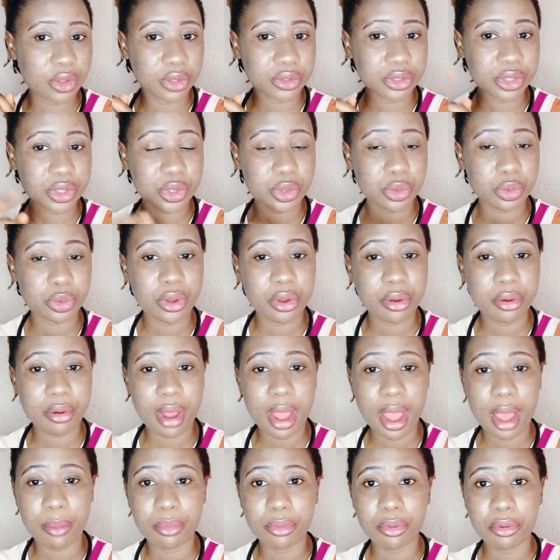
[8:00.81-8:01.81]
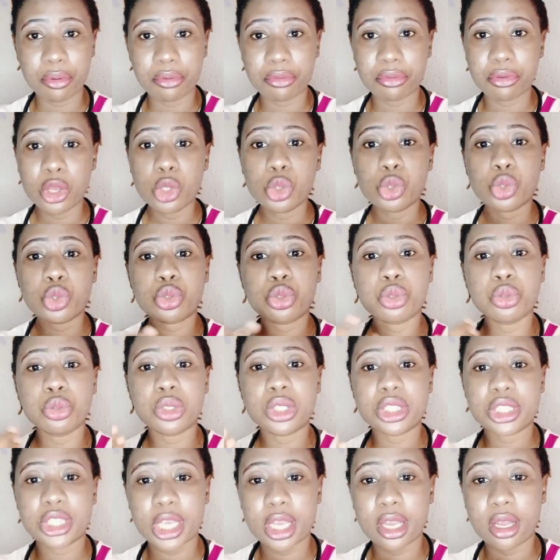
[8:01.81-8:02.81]
on the screen above to
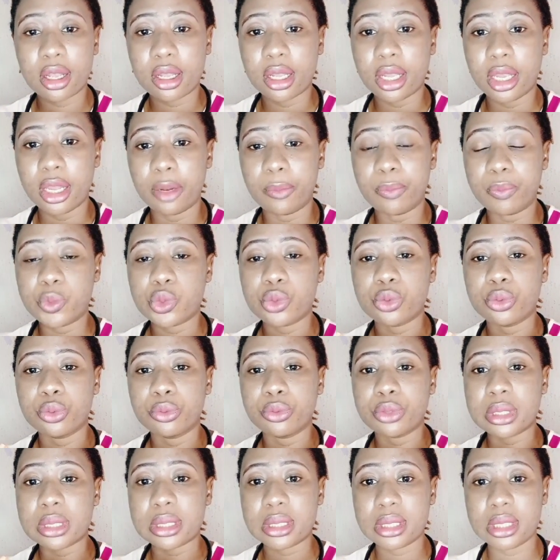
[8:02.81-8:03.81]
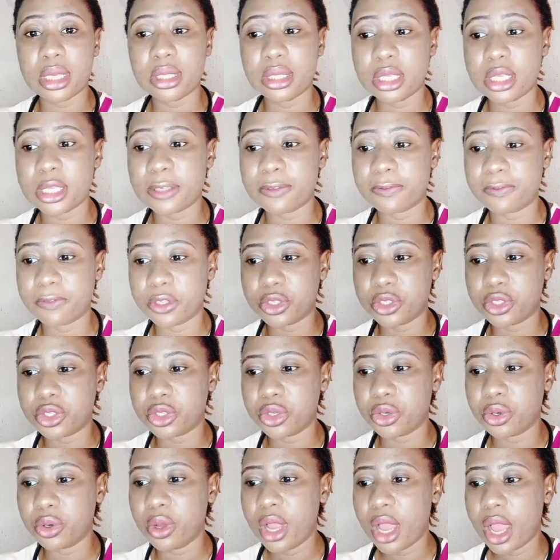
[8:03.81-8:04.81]
check and to see this
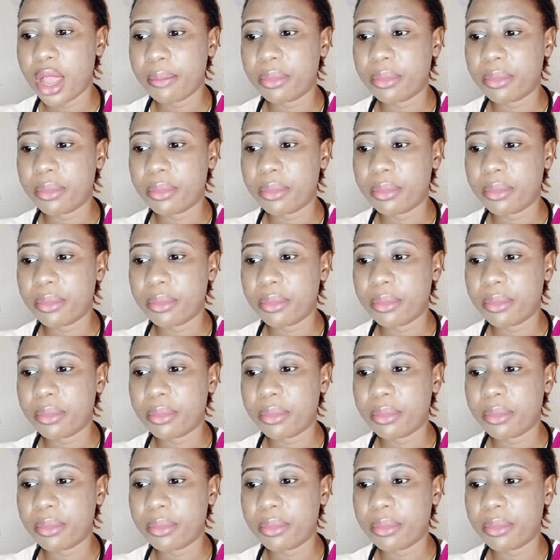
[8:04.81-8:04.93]
video?